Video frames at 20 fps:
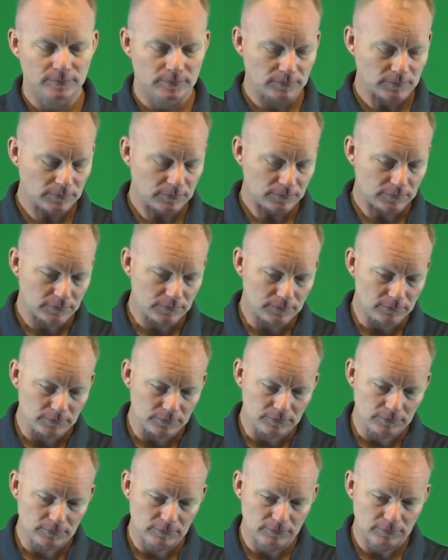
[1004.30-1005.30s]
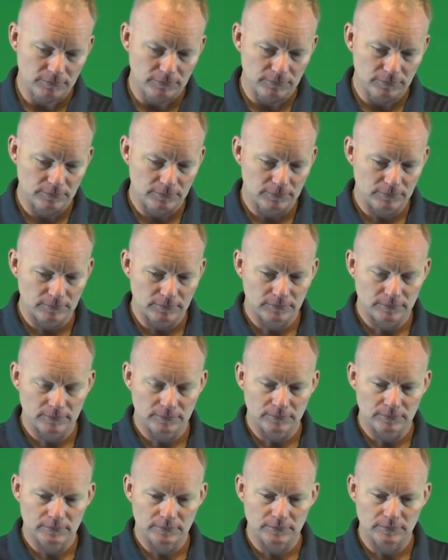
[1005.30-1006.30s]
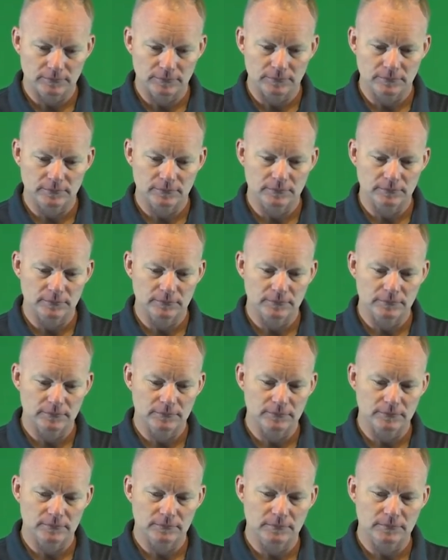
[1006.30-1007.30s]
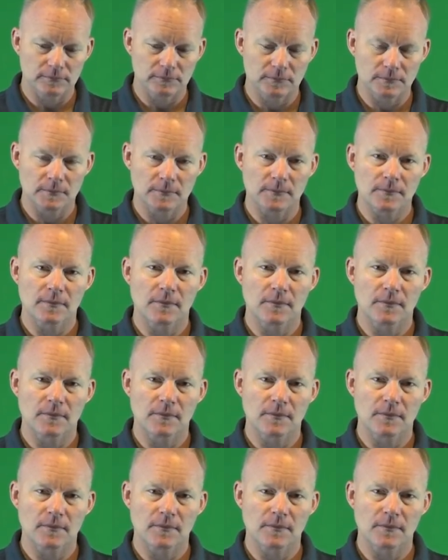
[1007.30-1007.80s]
Nothing is said.